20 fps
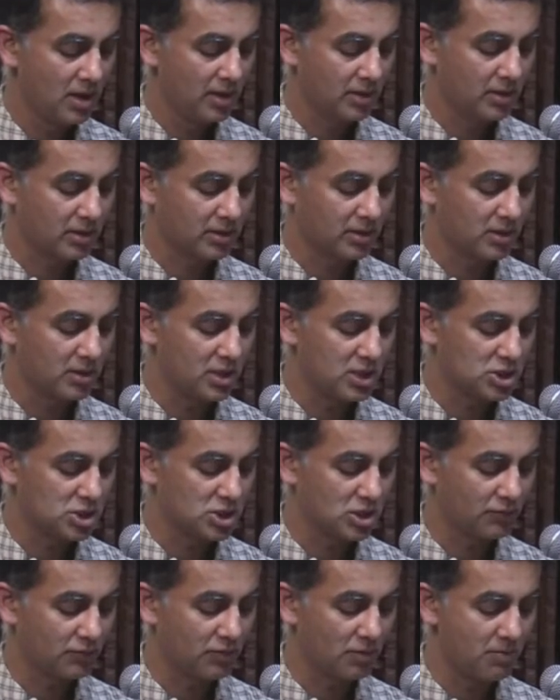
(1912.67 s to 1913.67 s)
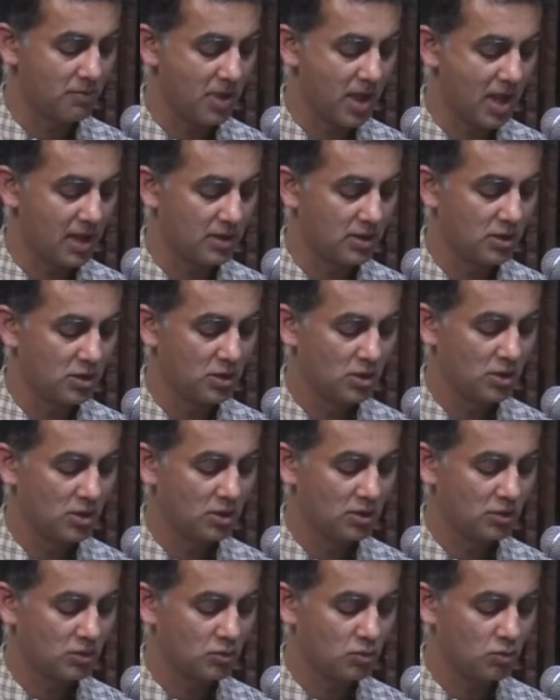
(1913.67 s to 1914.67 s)
the condition of a man
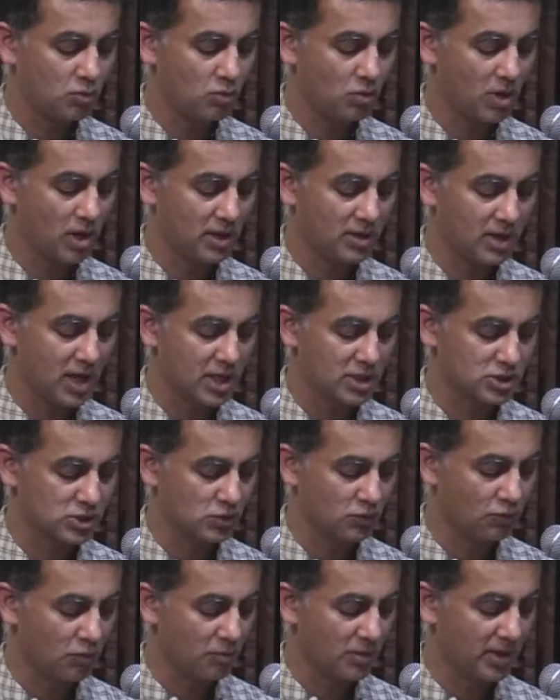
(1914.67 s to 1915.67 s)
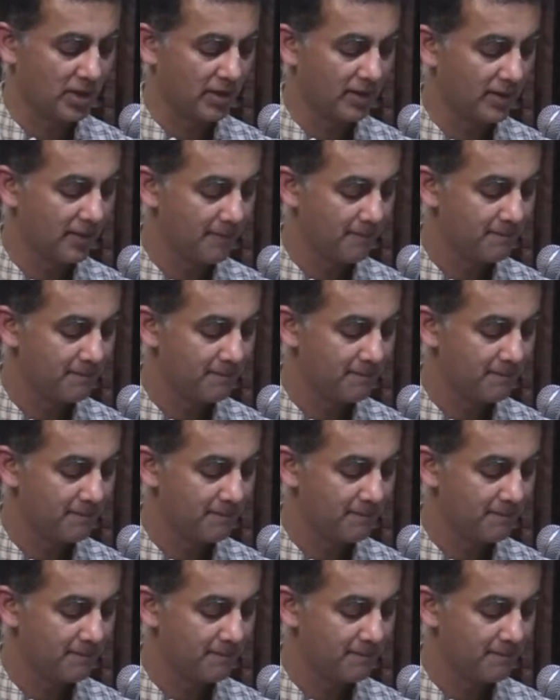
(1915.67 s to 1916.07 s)
too attached to woman.